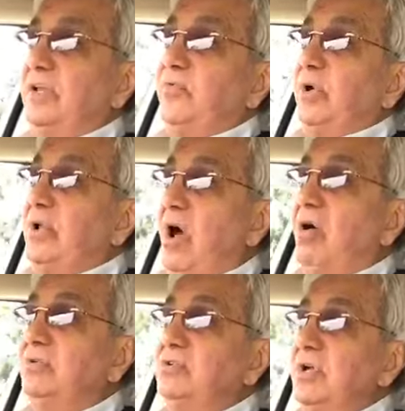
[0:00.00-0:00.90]
If we
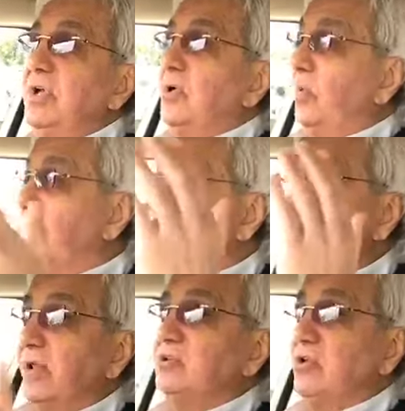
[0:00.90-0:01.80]
don't, we're
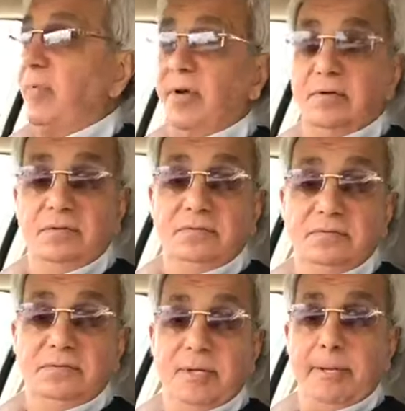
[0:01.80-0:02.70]
all in trouble. That's right.